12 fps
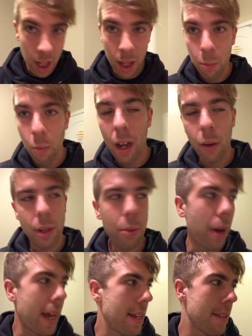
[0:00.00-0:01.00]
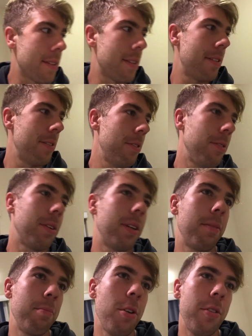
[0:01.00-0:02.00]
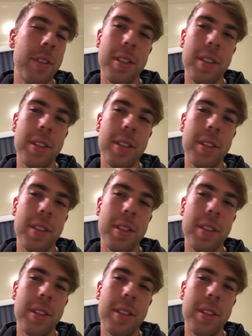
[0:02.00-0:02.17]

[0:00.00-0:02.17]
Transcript: um, while we wait to move